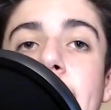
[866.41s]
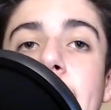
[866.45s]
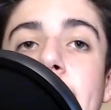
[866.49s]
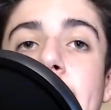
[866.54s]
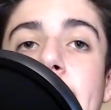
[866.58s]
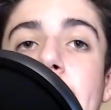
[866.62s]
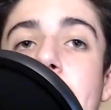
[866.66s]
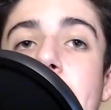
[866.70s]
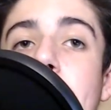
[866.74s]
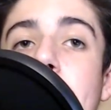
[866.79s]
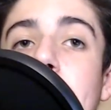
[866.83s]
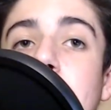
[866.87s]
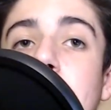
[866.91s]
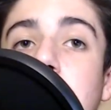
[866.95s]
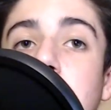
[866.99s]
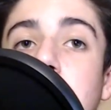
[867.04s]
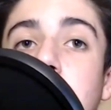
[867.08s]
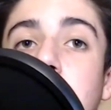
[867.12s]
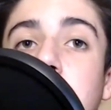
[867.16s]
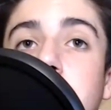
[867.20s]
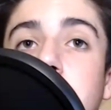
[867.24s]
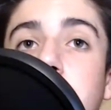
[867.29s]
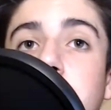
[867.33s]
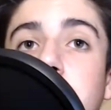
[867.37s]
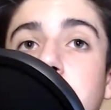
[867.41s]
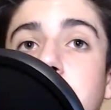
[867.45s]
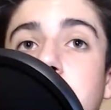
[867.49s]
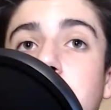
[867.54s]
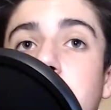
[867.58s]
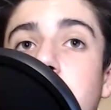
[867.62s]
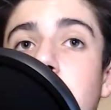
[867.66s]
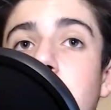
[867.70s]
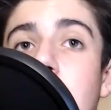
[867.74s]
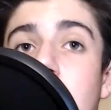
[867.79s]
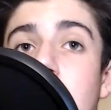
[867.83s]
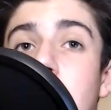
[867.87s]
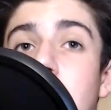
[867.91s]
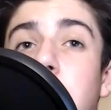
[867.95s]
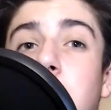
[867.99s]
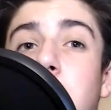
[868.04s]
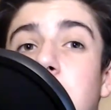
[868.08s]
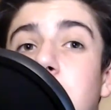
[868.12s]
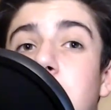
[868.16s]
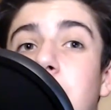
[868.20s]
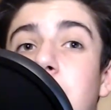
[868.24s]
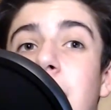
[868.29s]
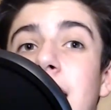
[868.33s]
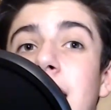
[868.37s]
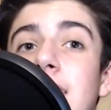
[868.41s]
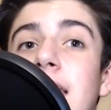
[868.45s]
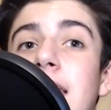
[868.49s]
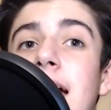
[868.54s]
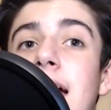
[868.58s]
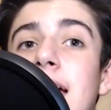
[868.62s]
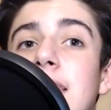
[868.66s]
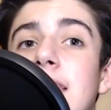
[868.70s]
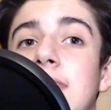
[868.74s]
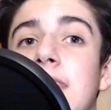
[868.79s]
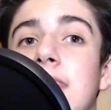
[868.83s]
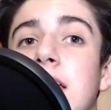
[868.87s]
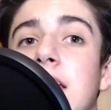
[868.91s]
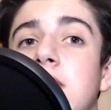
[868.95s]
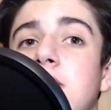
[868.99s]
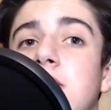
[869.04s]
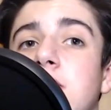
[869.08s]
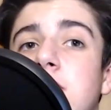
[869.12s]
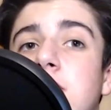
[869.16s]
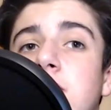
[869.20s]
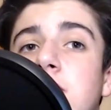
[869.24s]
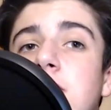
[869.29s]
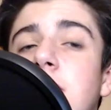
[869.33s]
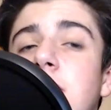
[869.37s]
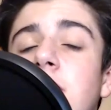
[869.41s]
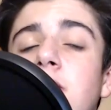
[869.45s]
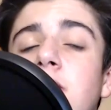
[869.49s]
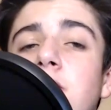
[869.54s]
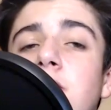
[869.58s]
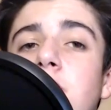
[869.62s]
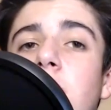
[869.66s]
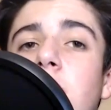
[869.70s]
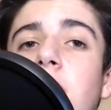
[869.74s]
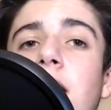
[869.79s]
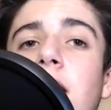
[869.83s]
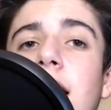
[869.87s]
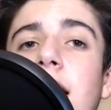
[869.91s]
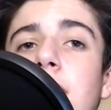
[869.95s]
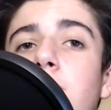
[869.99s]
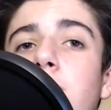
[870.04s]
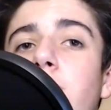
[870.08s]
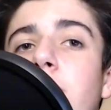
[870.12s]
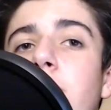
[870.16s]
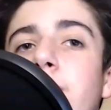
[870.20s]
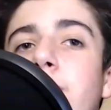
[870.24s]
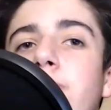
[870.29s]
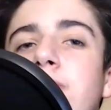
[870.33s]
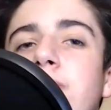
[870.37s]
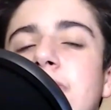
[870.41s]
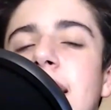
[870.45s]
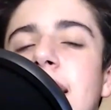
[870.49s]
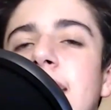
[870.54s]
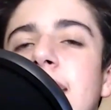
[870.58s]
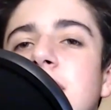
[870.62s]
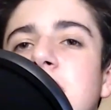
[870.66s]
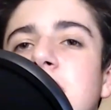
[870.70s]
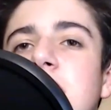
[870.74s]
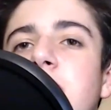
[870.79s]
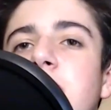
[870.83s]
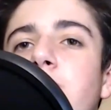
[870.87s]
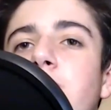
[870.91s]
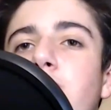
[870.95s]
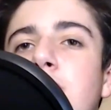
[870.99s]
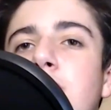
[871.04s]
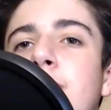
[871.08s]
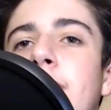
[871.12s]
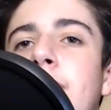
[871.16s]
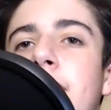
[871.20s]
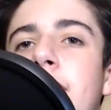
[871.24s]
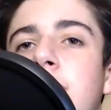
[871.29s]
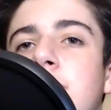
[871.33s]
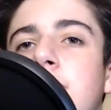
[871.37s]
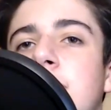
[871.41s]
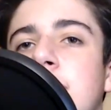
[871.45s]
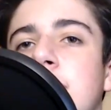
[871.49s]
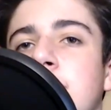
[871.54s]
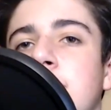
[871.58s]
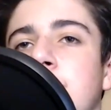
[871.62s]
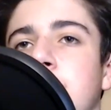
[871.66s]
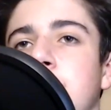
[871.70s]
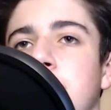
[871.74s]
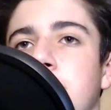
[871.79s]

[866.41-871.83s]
And I wouldn't mind that. That's still a lot of rim protection and rebounding.